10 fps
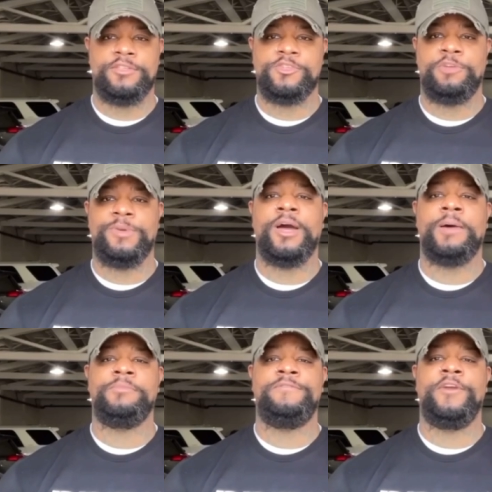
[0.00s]
it's going to
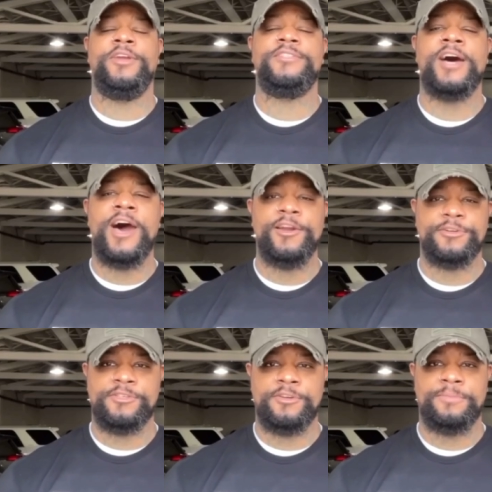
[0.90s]
become a very
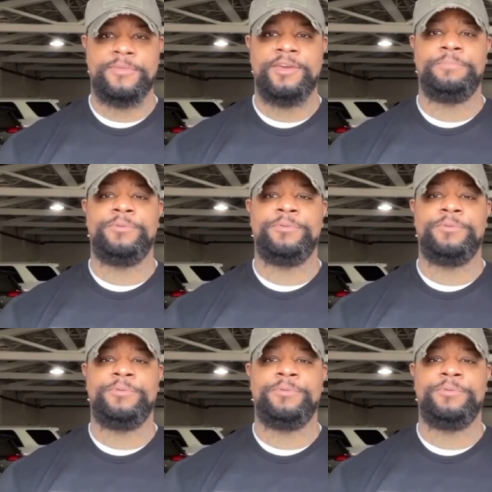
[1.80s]
tiresome and